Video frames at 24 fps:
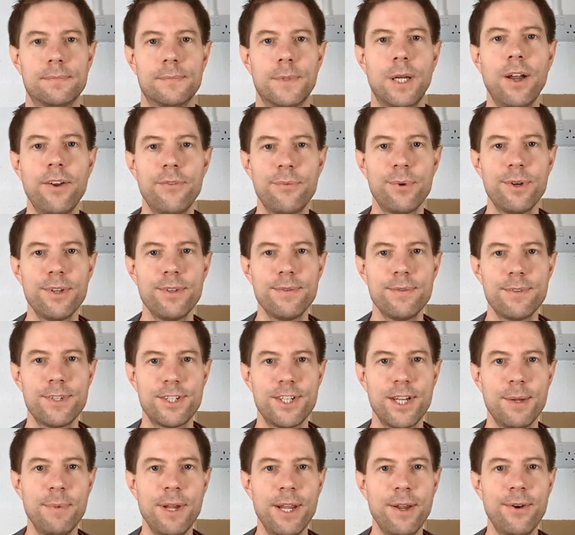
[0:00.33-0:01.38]
Hi everyone, it's
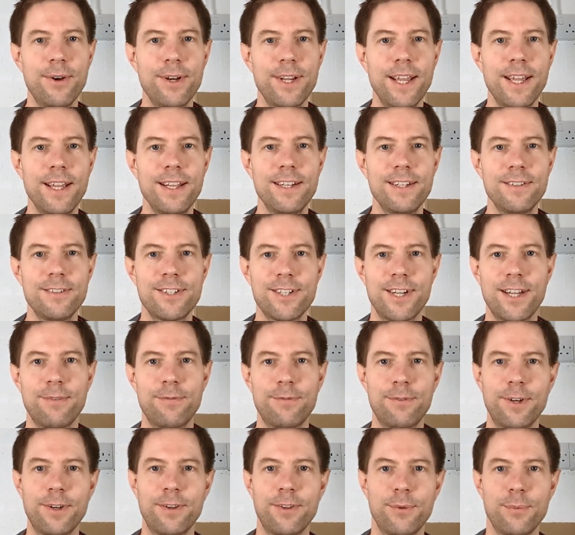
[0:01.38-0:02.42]
Tim here again, and sat in
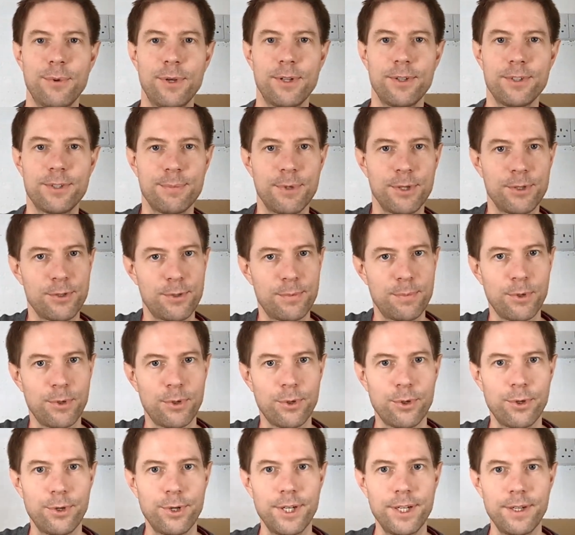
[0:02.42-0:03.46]
front of the world's most
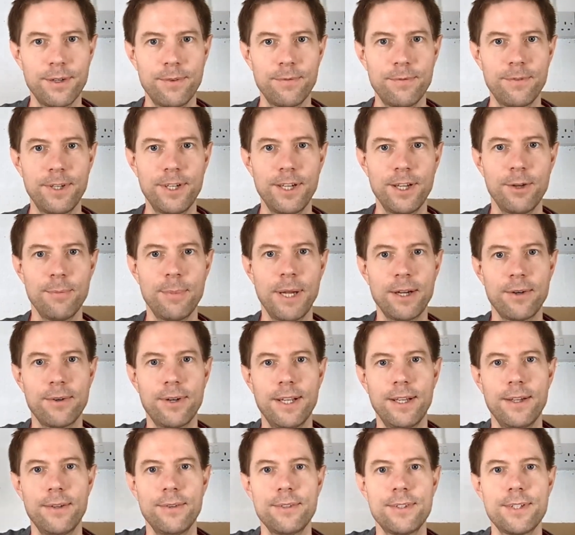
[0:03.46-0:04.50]
boring video
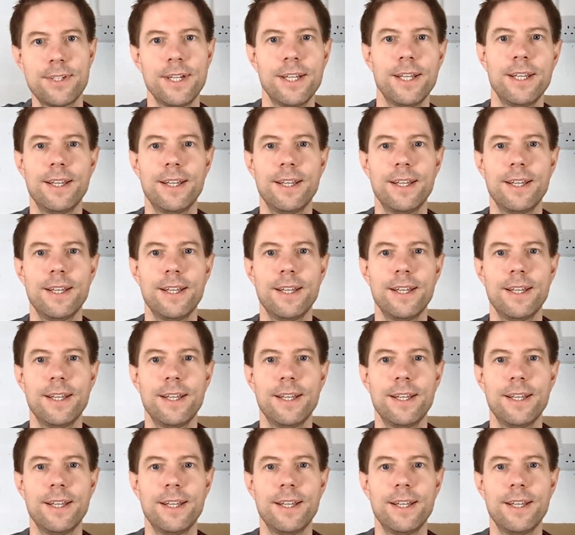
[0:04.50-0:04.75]
background.